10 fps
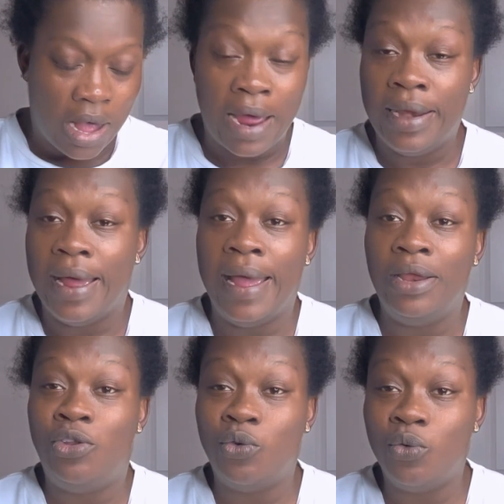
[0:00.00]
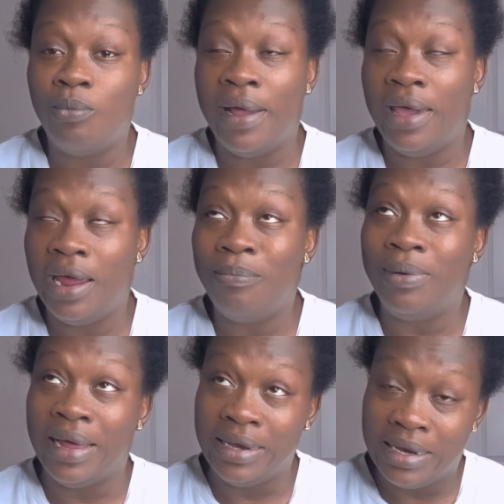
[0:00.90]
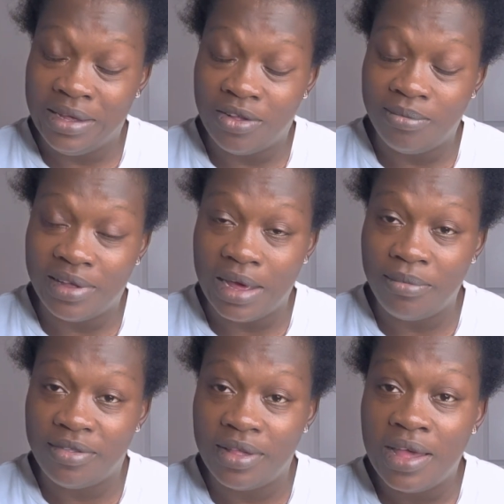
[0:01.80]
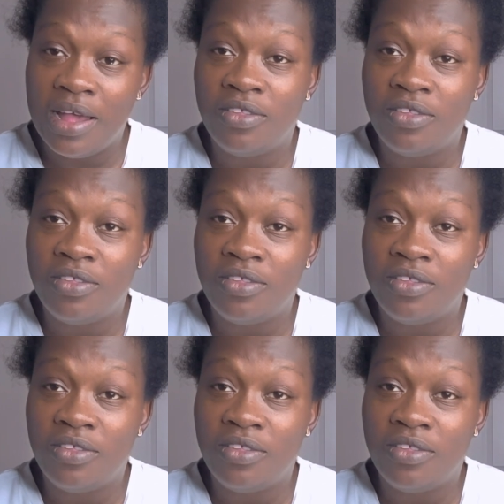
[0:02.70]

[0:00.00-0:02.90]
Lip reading: And I do my hair blindly sometimes.